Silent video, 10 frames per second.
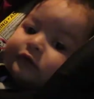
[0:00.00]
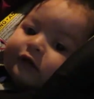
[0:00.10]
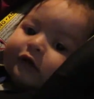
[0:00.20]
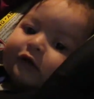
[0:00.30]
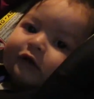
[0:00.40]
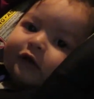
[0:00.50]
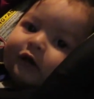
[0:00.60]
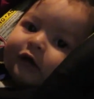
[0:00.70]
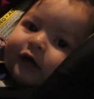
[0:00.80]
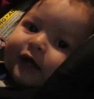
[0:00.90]

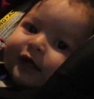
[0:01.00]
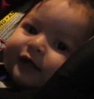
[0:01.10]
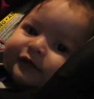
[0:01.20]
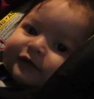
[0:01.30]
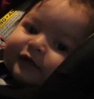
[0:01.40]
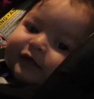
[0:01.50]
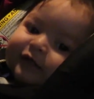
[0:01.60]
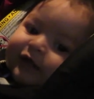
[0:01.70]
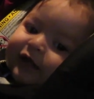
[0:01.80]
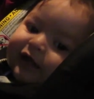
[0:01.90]

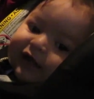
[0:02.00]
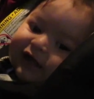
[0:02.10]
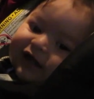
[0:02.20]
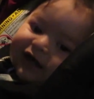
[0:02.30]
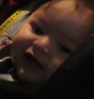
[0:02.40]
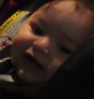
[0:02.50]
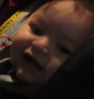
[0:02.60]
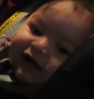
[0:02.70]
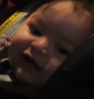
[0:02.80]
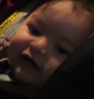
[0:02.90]

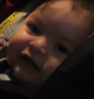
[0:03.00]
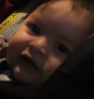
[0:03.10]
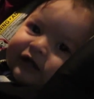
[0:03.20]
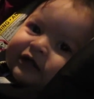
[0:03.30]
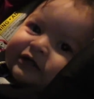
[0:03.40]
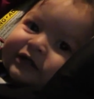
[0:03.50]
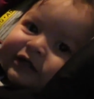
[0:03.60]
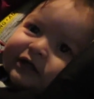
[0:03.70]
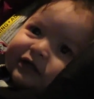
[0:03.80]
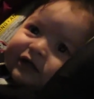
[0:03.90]

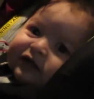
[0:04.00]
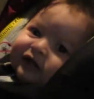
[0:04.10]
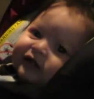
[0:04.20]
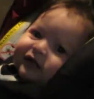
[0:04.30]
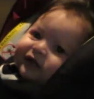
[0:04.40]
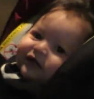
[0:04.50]
(silence)